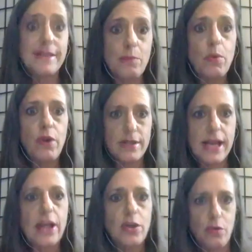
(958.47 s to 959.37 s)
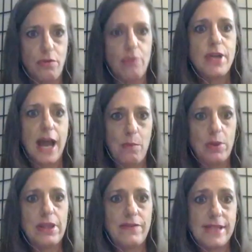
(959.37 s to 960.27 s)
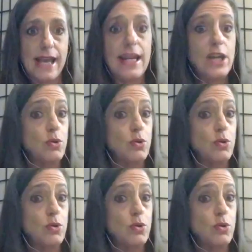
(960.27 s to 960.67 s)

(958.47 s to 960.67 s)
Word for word: someone a second or third time what they've said and you